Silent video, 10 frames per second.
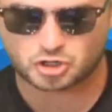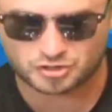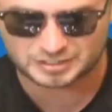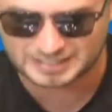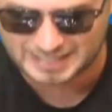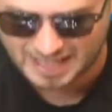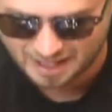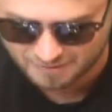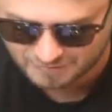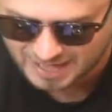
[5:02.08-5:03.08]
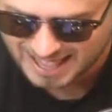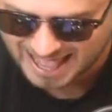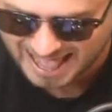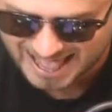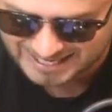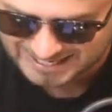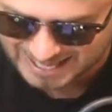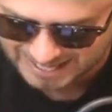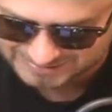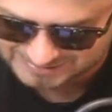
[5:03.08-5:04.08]
currently have any
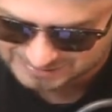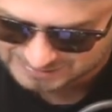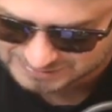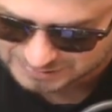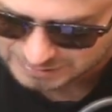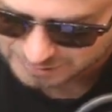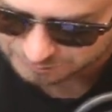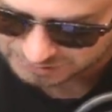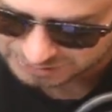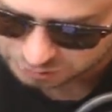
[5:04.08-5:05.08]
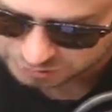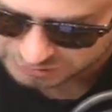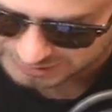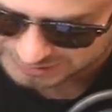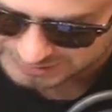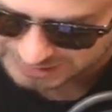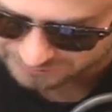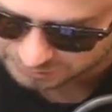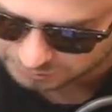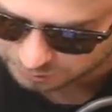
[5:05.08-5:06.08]
hexes, but he looks like he's
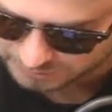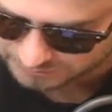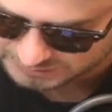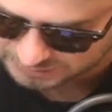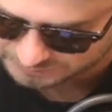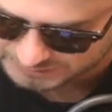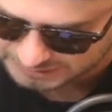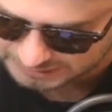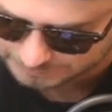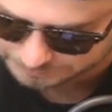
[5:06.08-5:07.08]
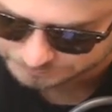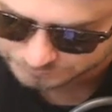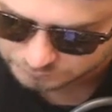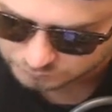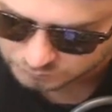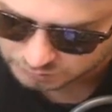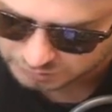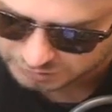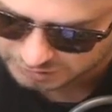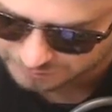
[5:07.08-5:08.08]
having a little bit of a tough time
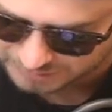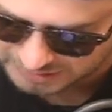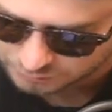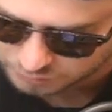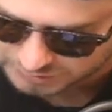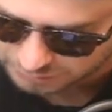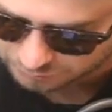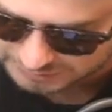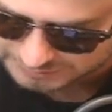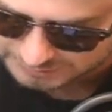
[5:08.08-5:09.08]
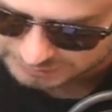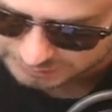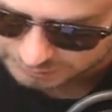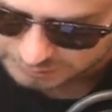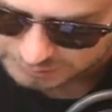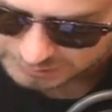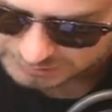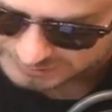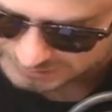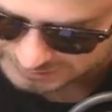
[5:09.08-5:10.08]
Going to combine those out right there.
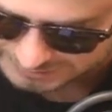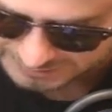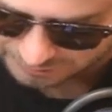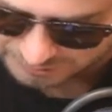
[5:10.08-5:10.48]
He's going to hit that